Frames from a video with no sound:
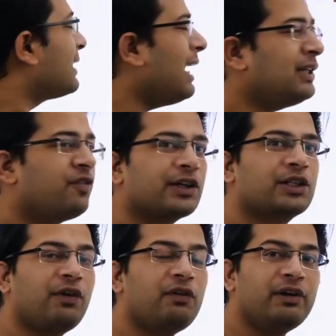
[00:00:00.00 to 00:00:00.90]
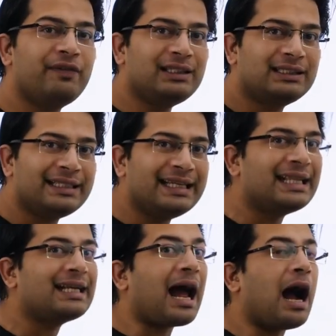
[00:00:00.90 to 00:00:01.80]
class, first of all, we will see
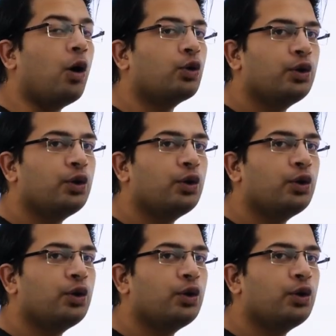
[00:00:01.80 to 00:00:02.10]
that how